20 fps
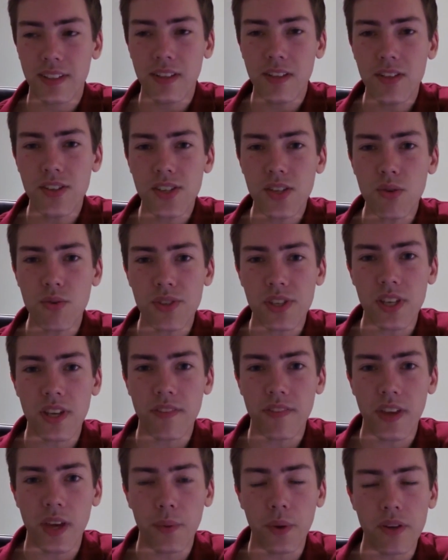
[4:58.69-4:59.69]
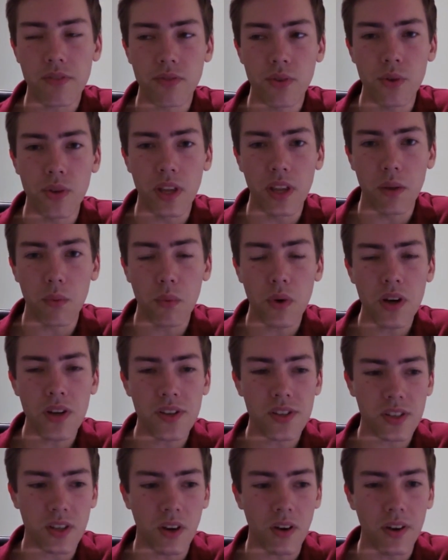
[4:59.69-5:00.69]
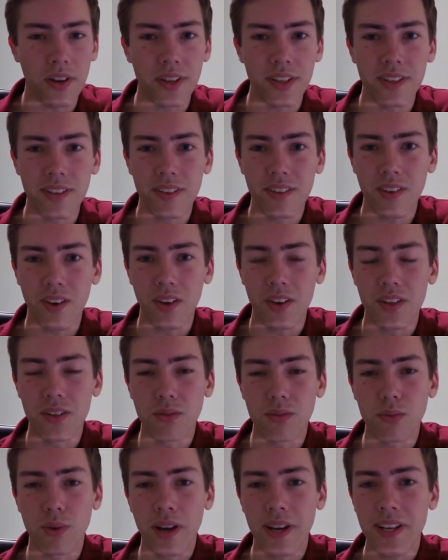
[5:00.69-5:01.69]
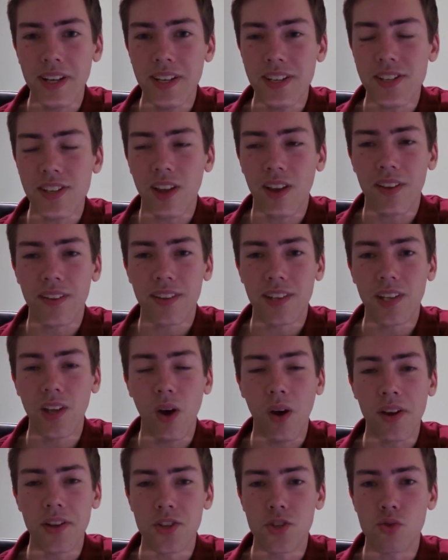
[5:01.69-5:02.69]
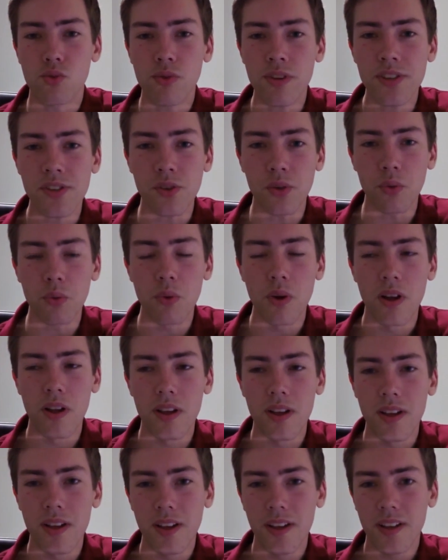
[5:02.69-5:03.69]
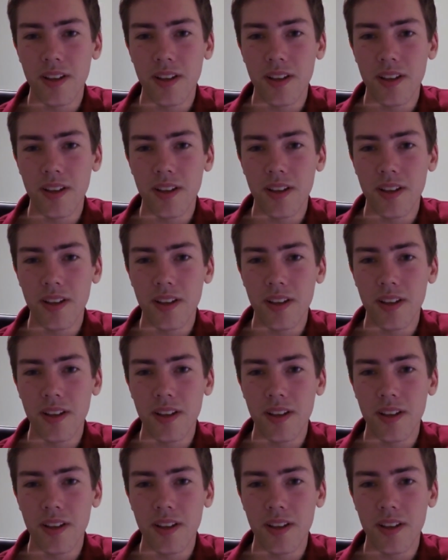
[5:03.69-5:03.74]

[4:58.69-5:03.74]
you can still see a fair way through that. The worst kind of rain is like light drizzle.